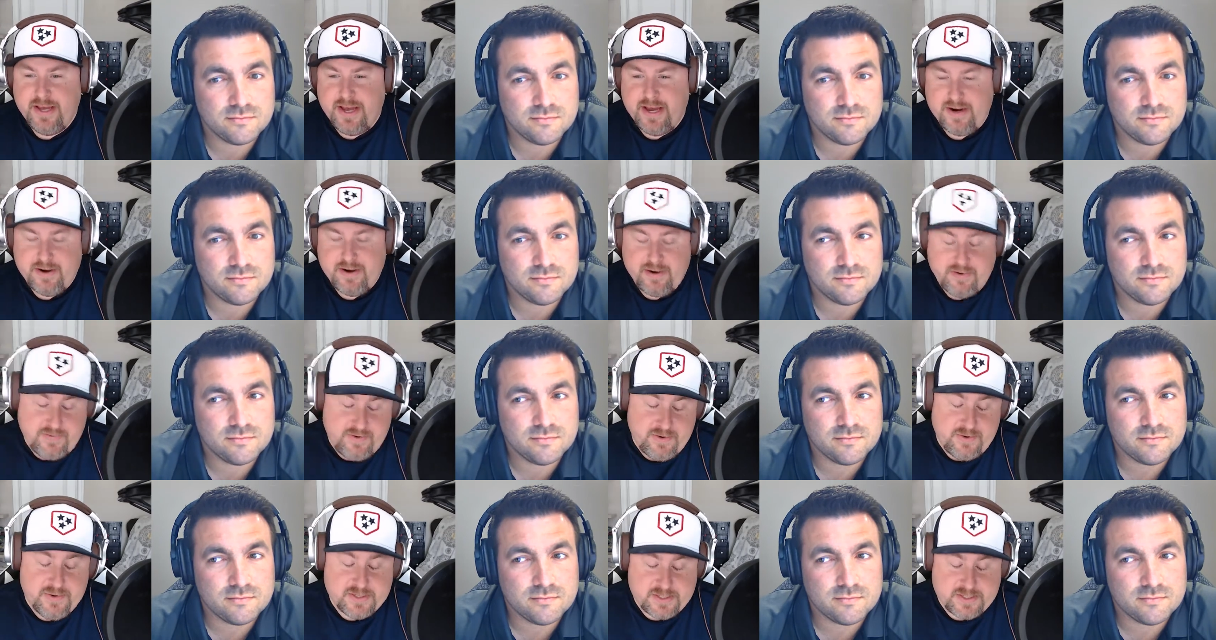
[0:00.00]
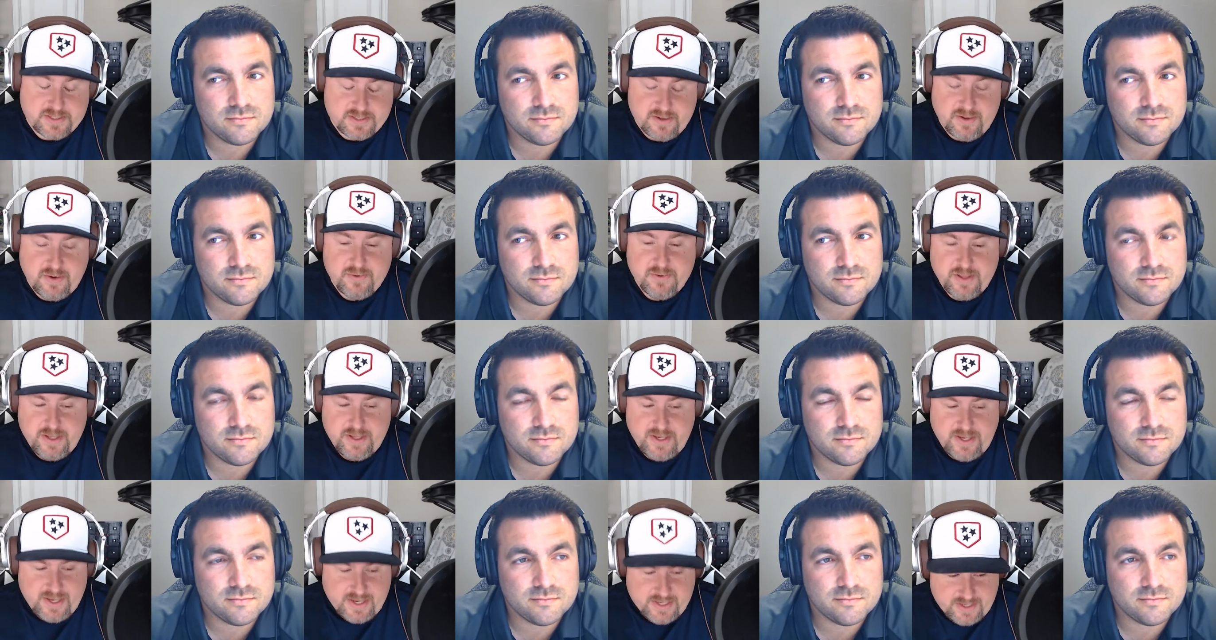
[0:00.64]
Speaker 1: Uh, or if you do it
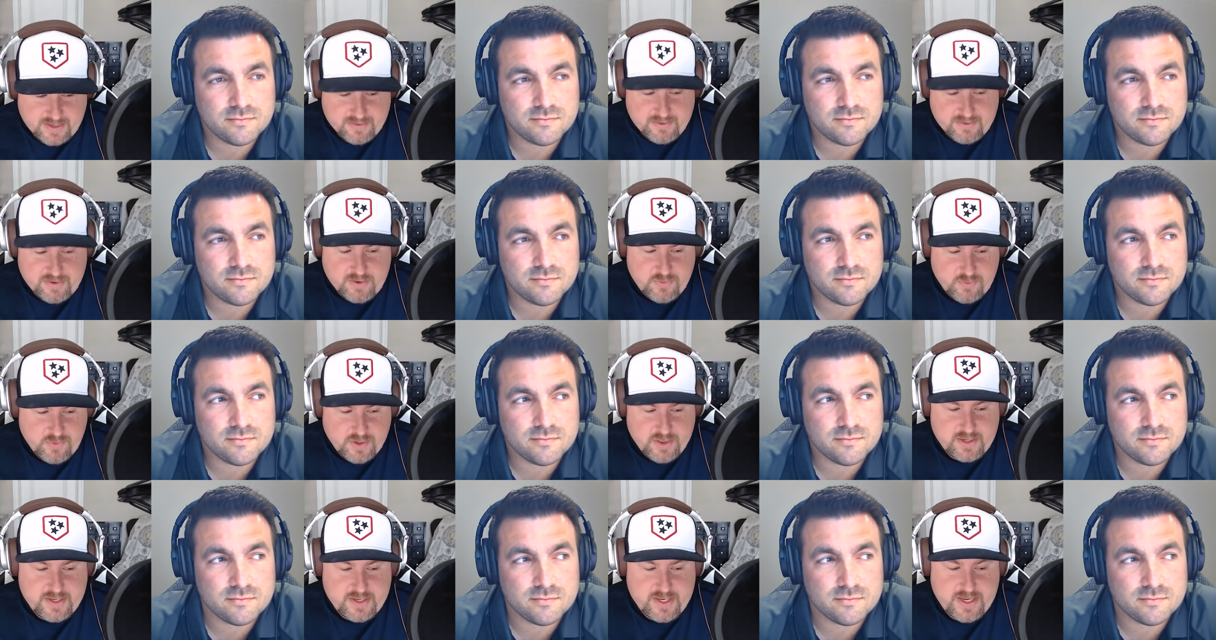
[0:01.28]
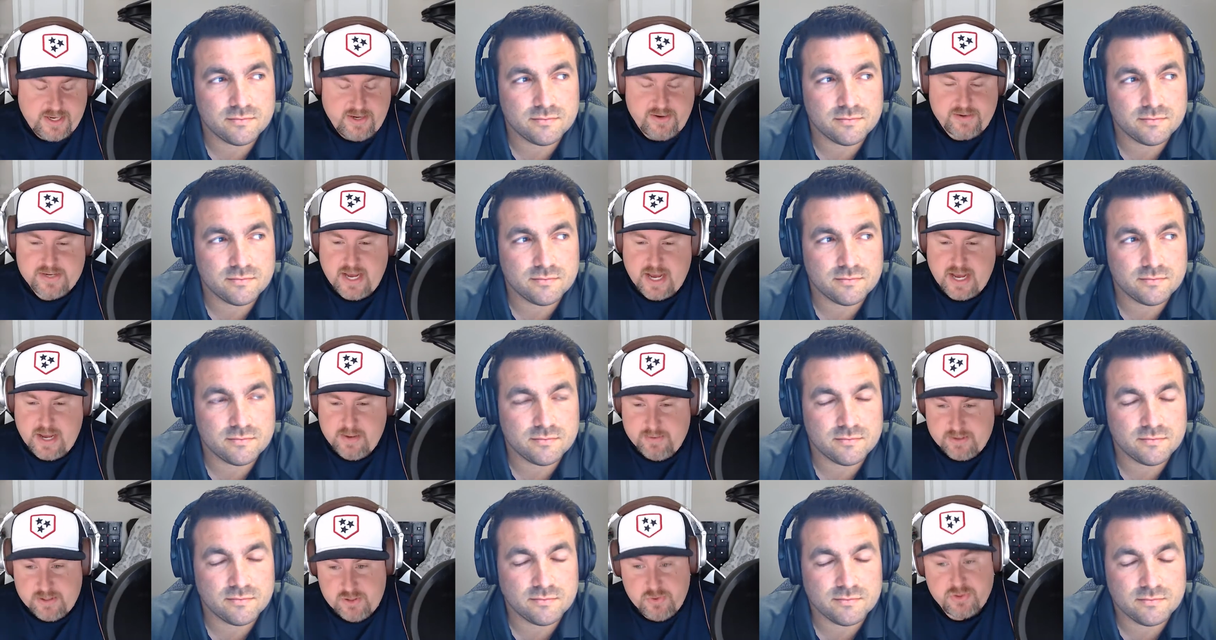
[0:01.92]
slowly and you, you really take your
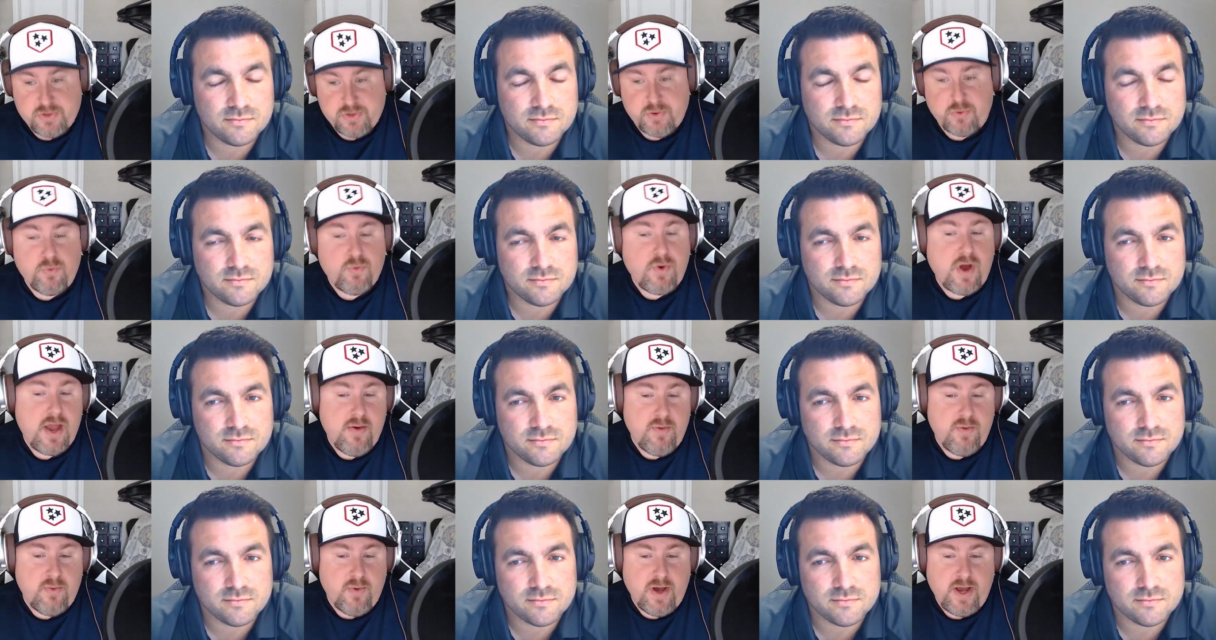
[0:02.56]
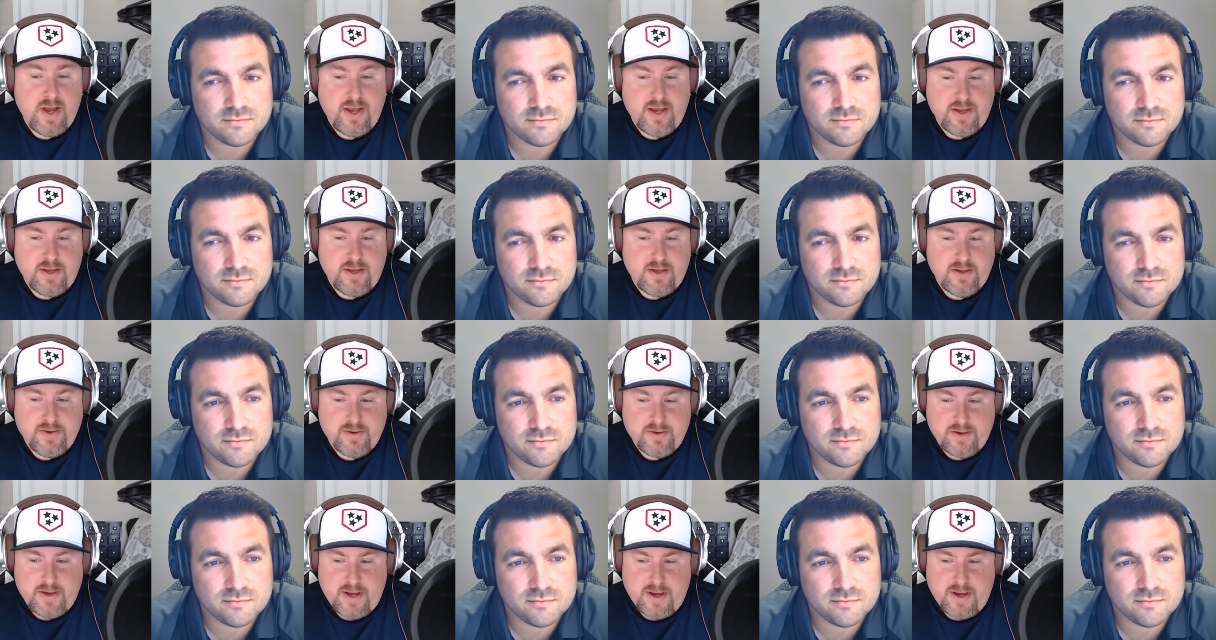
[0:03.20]
time and do it the right way
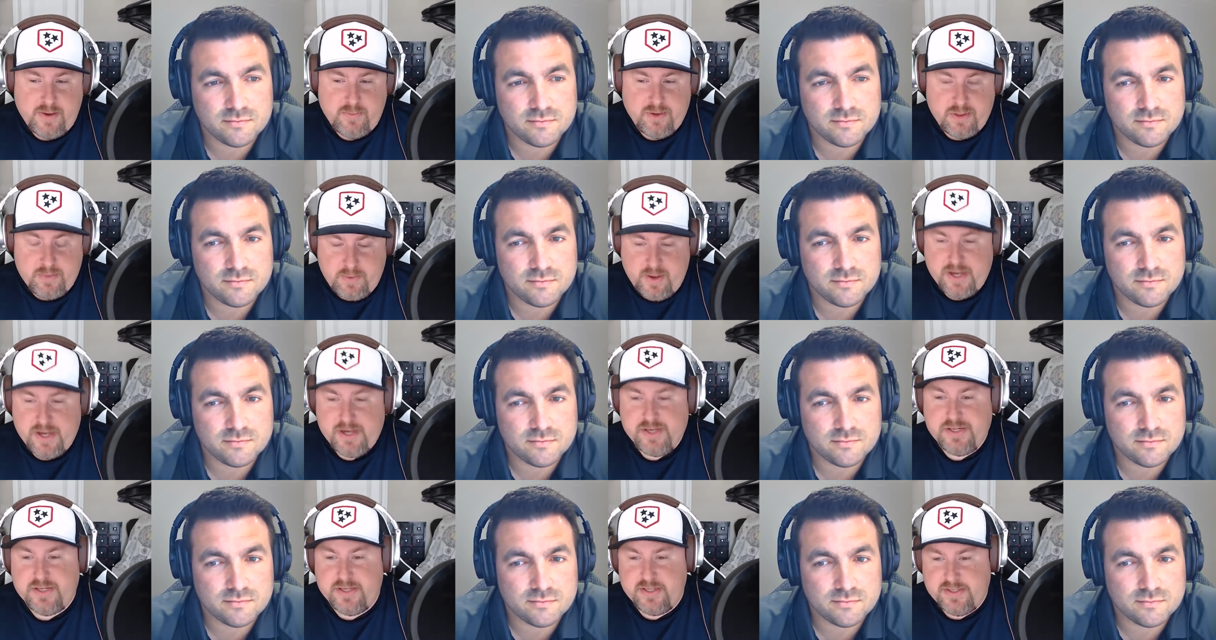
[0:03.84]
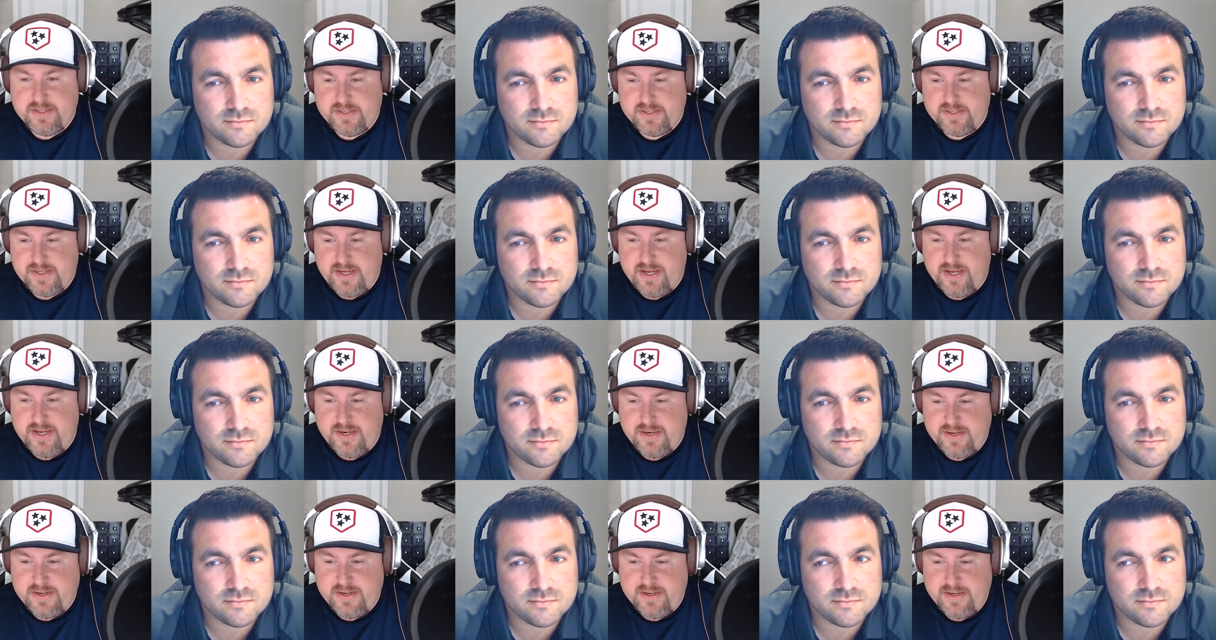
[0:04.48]
uh, with patience
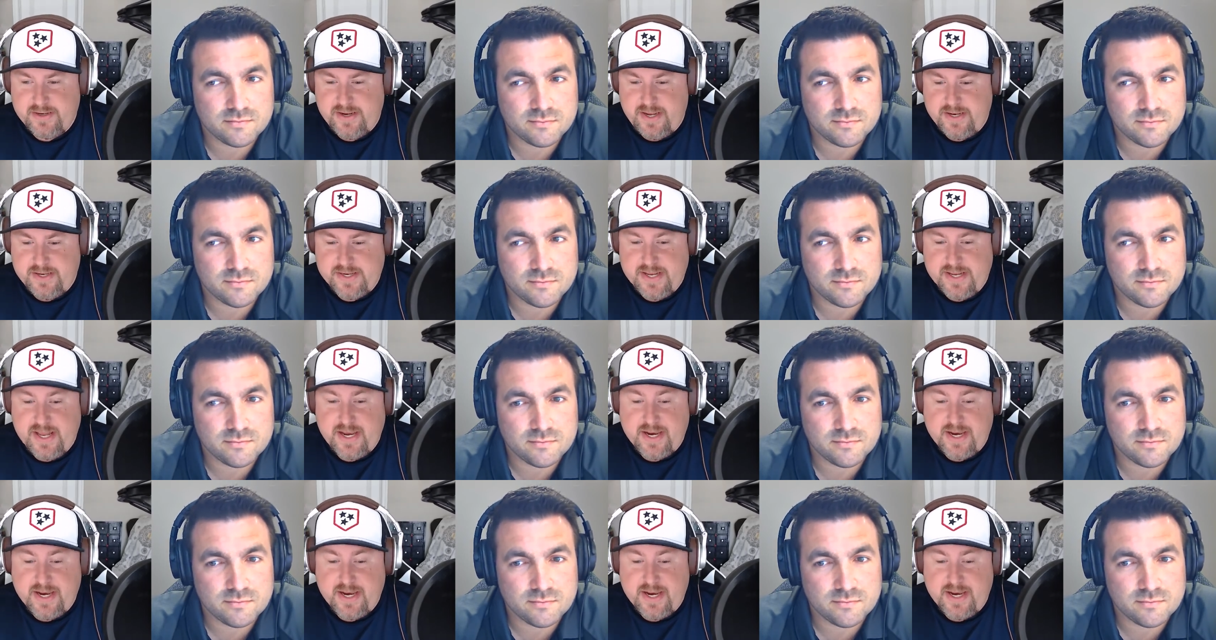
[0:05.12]
and, and